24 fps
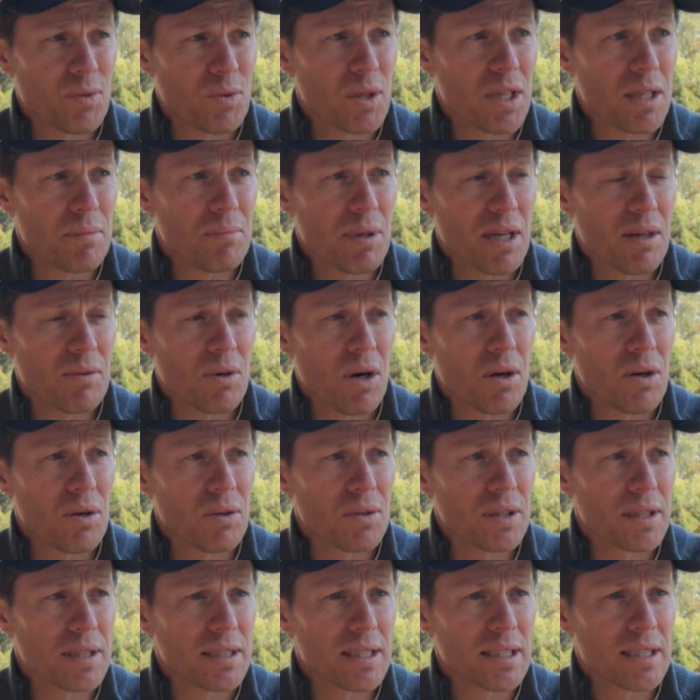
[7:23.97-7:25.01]
really big
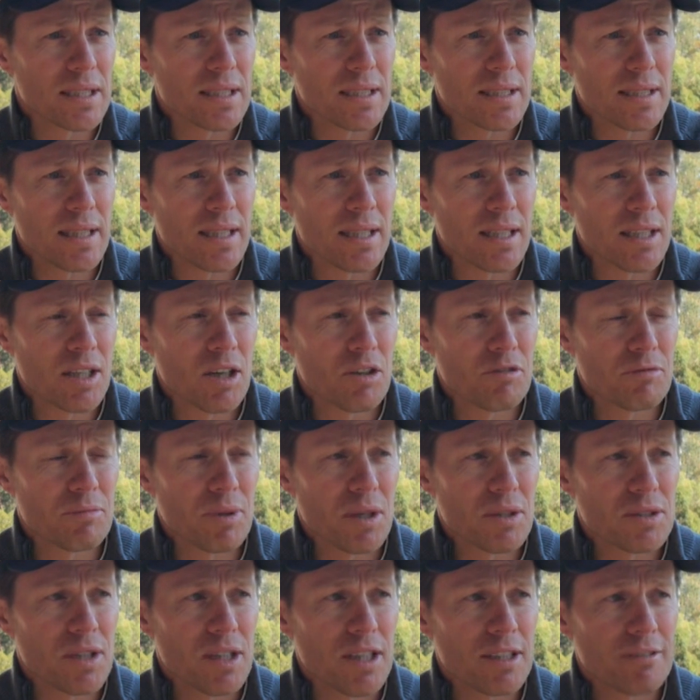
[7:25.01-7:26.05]
role in, uh, in a golf
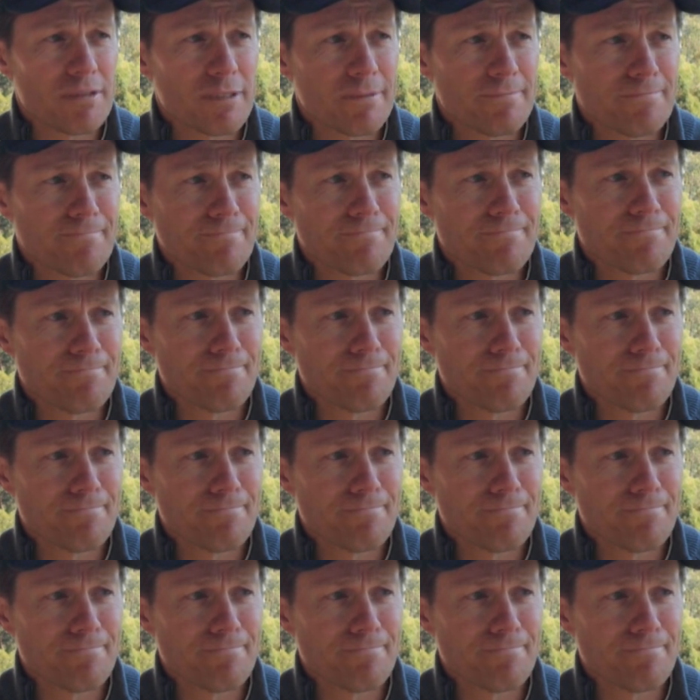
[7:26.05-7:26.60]
pro's life.